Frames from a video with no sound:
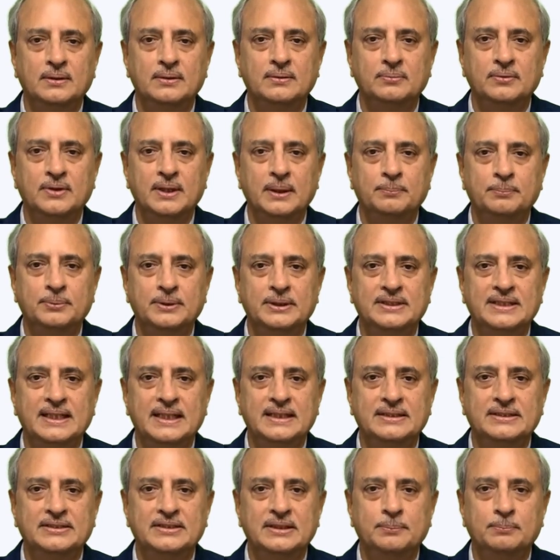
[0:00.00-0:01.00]

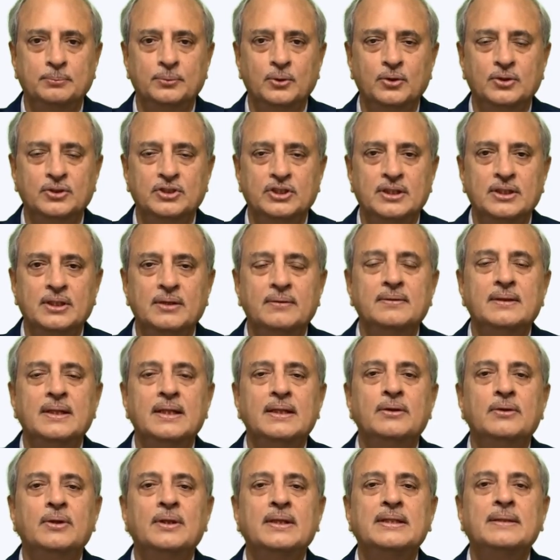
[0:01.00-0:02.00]
represents the portion of
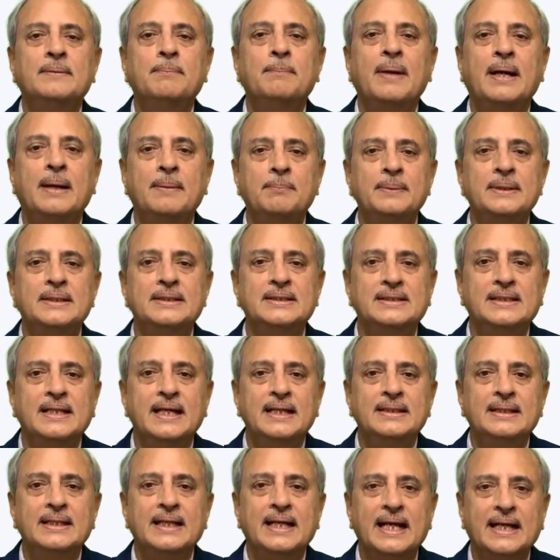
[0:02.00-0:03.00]
interest payments
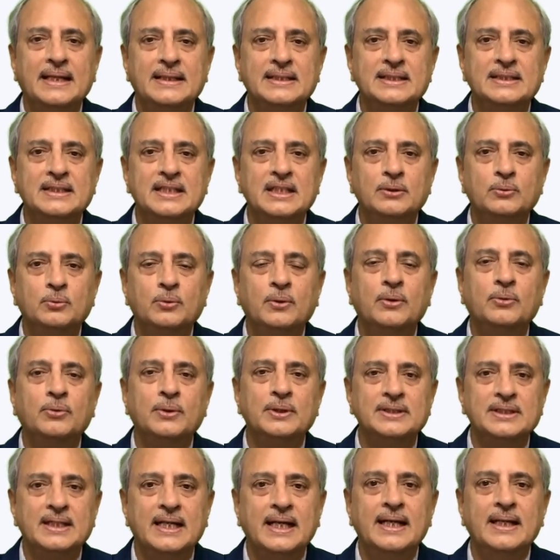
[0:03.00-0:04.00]
that the entity would
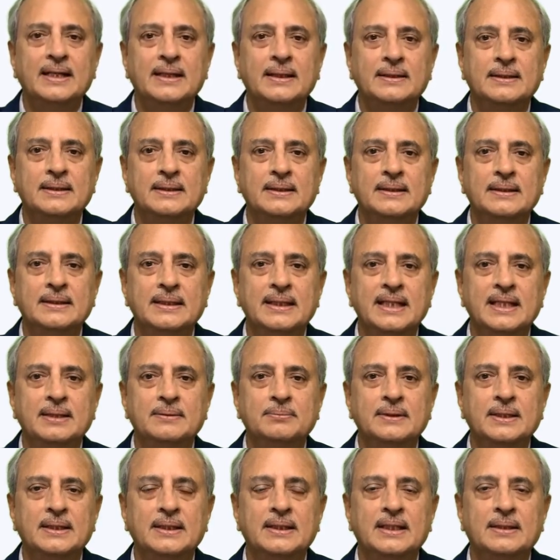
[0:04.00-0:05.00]
retain,
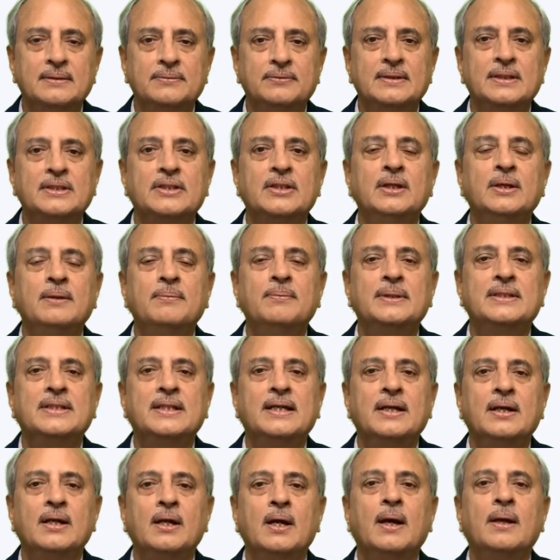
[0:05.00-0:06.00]
even if the
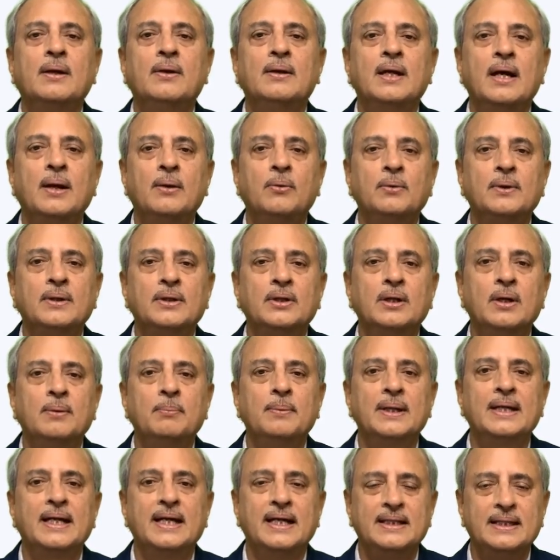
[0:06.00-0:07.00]
servicing contract were
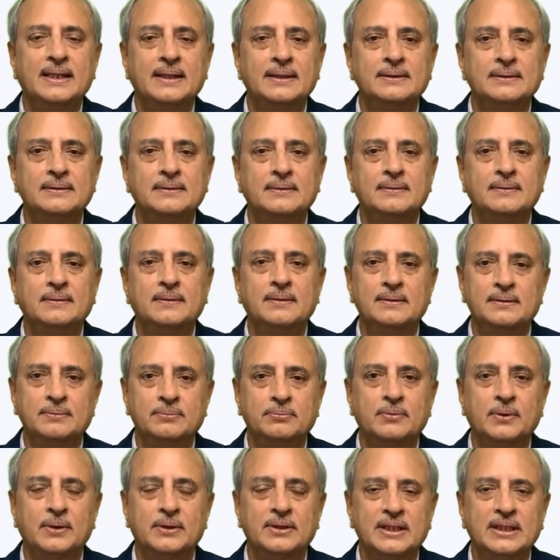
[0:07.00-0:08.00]
terminated.
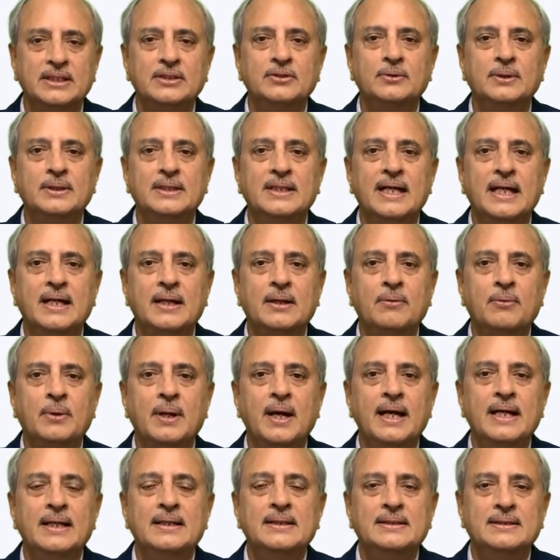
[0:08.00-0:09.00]
For these retained
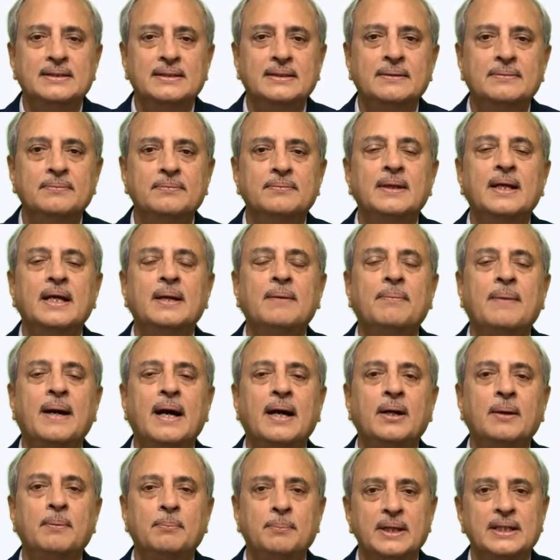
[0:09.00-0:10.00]
rights, fair
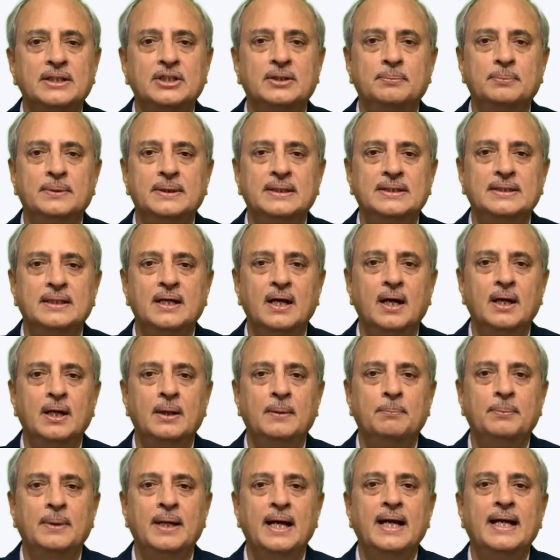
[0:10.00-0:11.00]
value measurements are
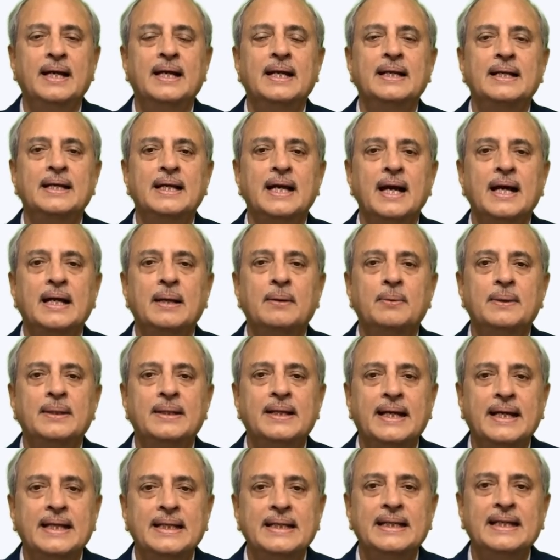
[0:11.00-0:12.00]
applied in line with
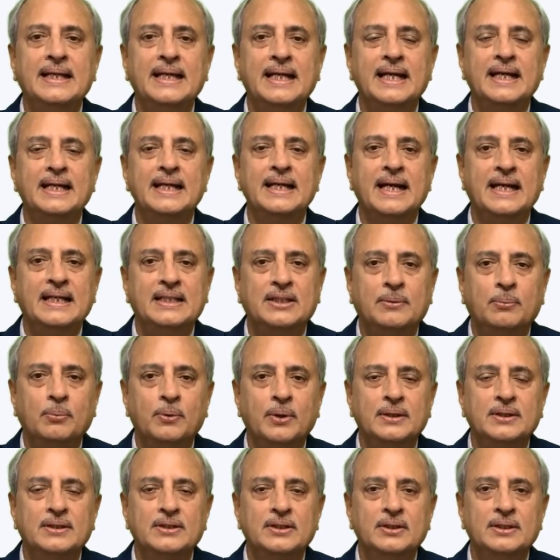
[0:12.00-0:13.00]
IND AS
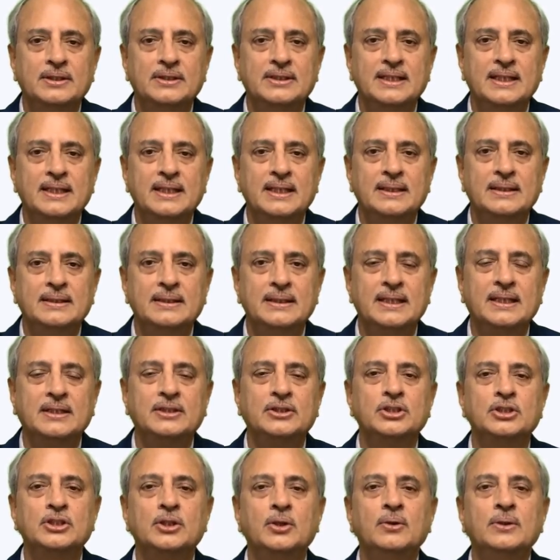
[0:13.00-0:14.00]
113,
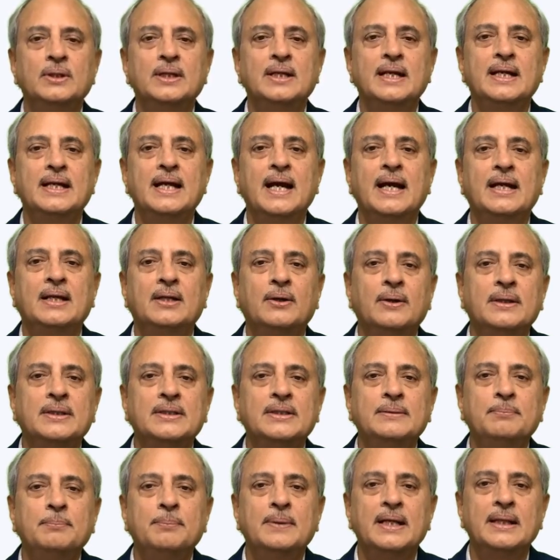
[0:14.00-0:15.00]
ensuring an accurate
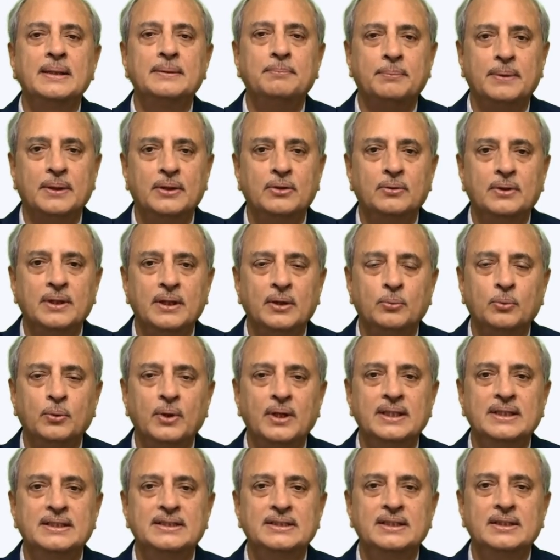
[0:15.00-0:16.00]
split between
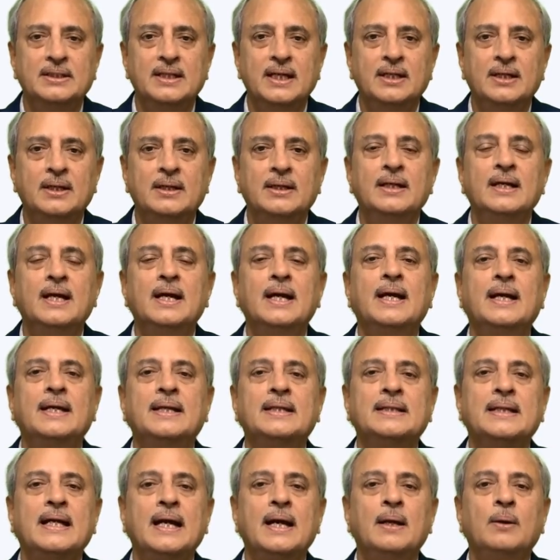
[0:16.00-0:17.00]
what is
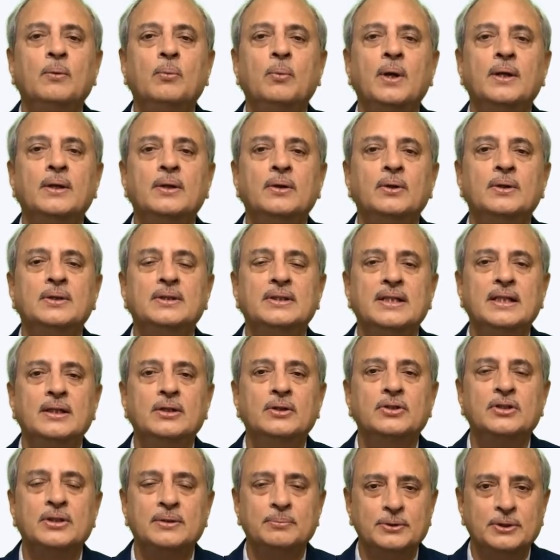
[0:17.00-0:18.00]
derecognized and what
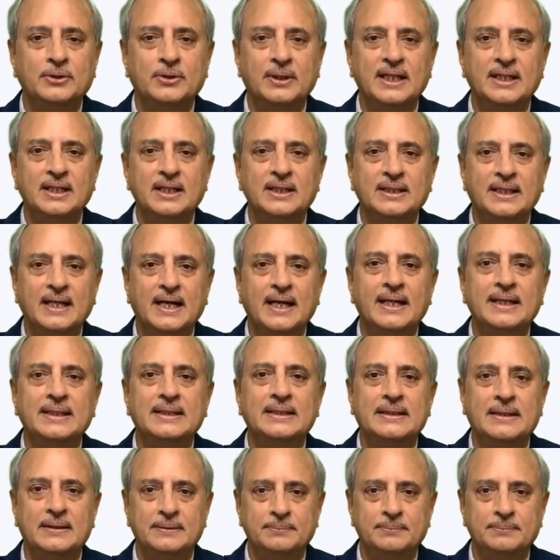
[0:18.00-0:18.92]
continues to be recognized.